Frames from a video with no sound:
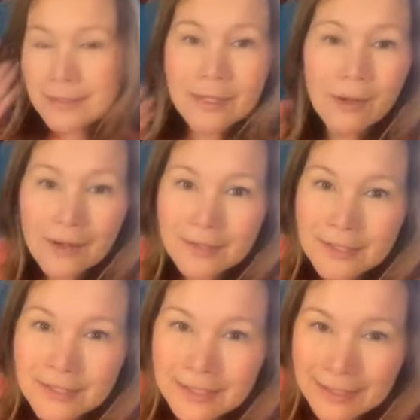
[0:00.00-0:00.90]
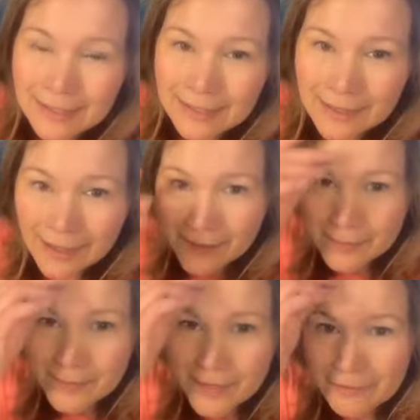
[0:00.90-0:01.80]
So I was just thinking,
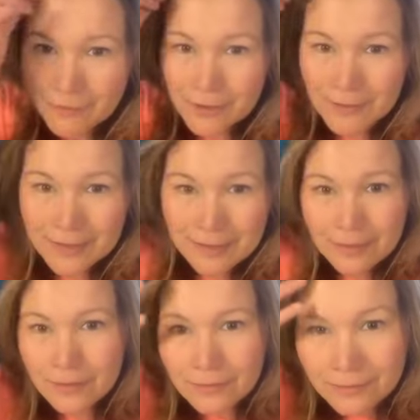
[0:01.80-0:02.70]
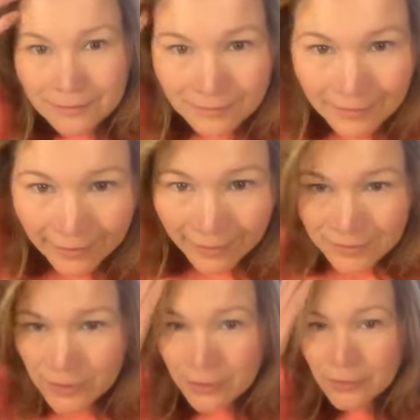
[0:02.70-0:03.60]
I've heard this, oh,
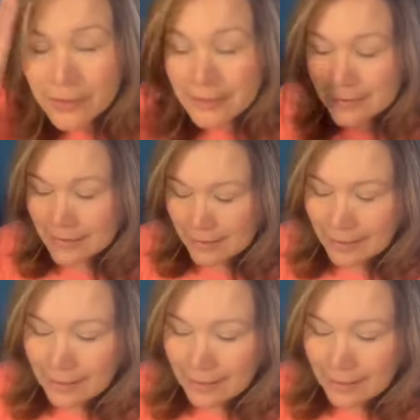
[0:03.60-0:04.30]
hair's going crazy.